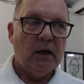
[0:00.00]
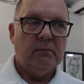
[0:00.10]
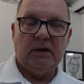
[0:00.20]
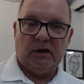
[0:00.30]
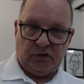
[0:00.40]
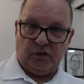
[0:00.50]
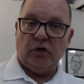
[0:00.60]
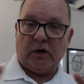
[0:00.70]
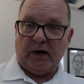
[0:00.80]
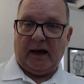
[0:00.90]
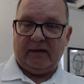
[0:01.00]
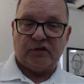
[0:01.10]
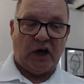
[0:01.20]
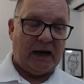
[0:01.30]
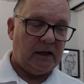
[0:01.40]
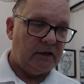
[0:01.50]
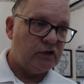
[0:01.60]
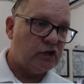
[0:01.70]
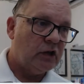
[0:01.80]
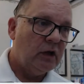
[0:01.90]
because you're going to have
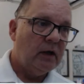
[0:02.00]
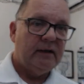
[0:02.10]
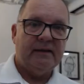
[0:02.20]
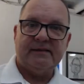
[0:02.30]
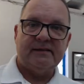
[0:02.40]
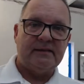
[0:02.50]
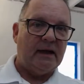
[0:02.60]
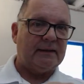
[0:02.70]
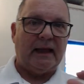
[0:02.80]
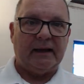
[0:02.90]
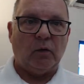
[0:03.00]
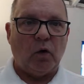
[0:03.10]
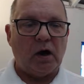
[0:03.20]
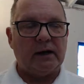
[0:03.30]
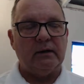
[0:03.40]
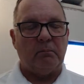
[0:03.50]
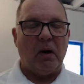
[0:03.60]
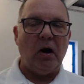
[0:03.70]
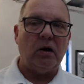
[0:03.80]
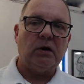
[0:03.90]
challenge, this is not like a walk in the
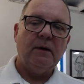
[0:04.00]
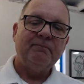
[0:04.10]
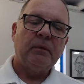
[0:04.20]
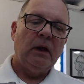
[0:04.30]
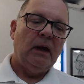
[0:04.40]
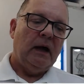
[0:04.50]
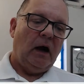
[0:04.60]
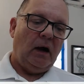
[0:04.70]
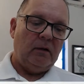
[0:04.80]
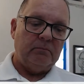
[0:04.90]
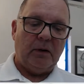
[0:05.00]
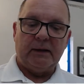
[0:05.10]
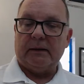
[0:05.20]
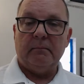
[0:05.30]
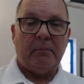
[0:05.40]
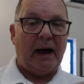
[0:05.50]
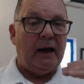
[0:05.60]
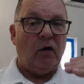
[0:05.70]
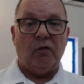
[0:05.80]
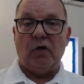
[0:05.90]
park, but by
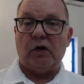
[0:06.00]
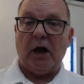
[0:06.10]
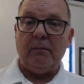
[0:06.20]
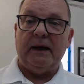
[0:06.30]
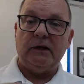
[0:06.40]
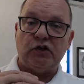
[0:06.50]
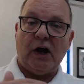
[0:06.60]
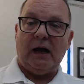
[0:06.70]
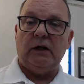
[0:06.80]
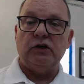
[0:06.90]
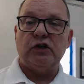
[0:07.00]
overcoming challenge